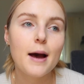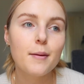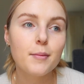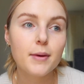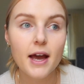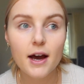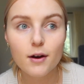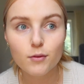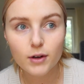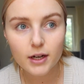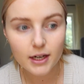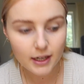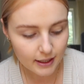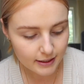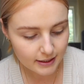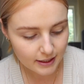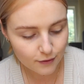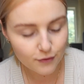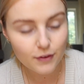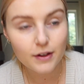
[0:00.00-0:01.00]
But yeah, I really
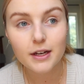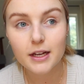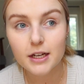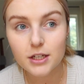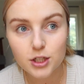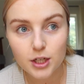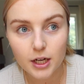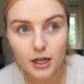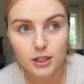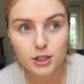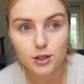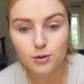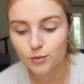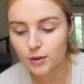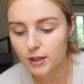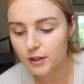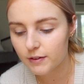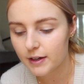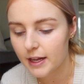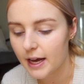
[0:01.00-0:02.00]
like that foundation actually. I'm
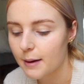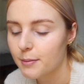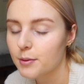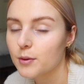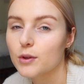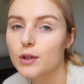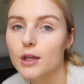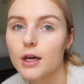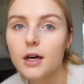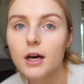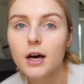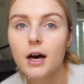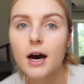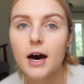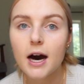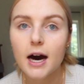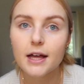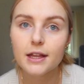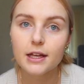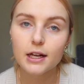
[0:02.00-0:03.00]
really happy with it.
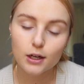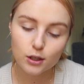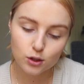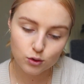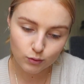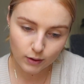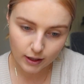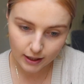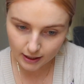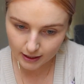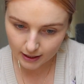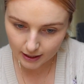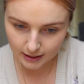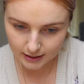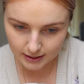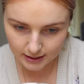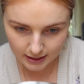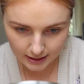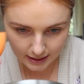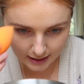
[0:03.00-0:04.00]
I think it looks really
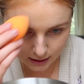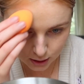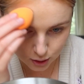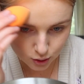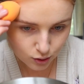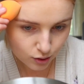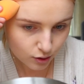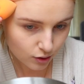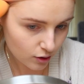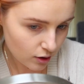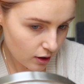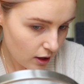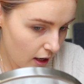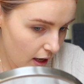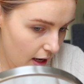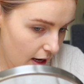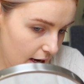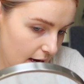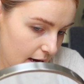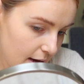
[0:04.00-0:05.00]
nice, natural.
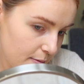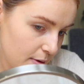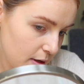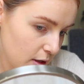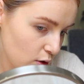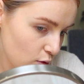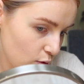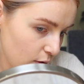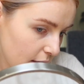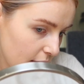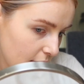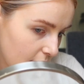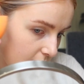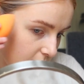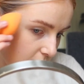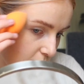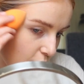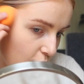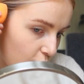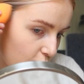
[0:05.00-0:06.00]
It's a really
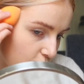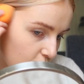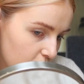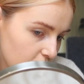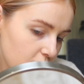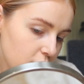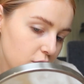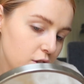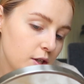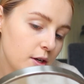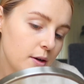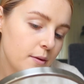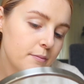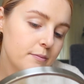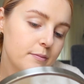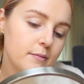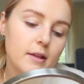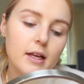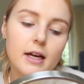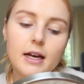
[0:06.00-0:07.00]
nice coverage.
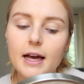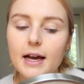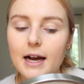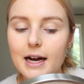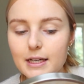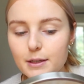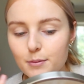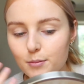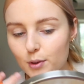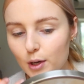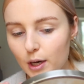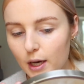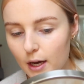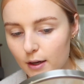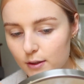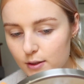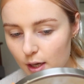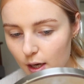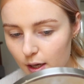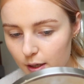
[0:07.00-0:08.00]
Like I didn't put
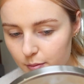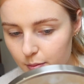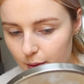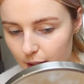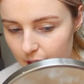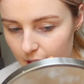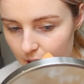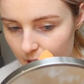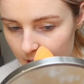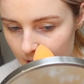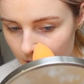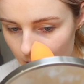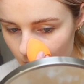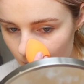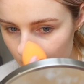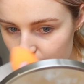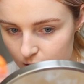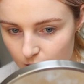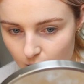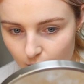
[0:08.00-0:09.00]
loads on, but it
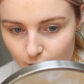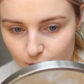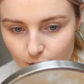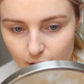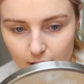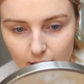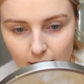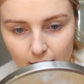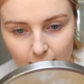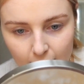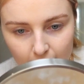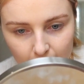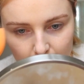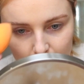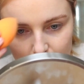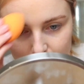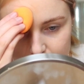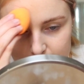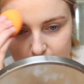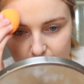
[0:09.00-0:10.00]
looks lovely.
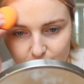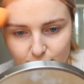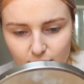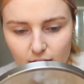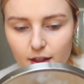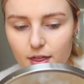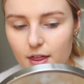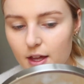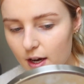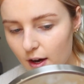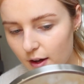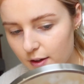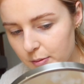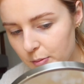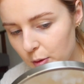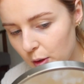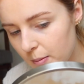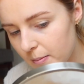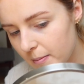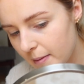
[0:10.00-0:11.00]
It is definitely I think on the
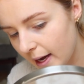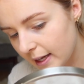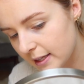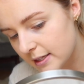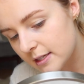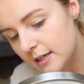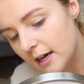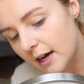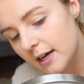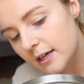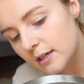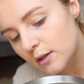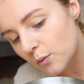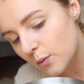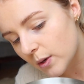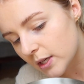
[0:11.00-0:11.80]
more matte side,